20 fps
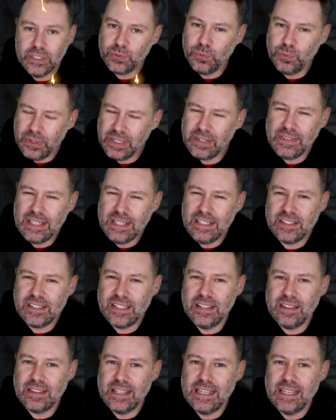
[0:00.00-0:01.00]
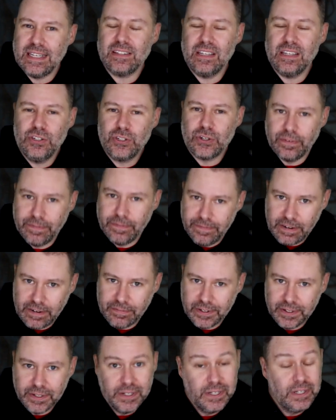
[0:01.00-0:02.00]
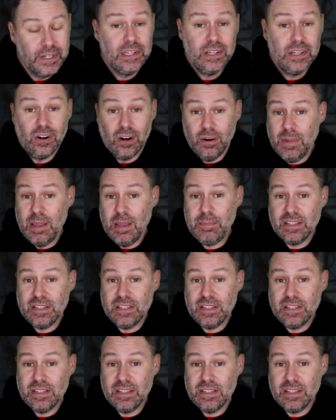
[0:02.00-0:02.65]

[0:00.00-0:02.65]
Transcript: one of these 10 things is your favorite? Or maybe it's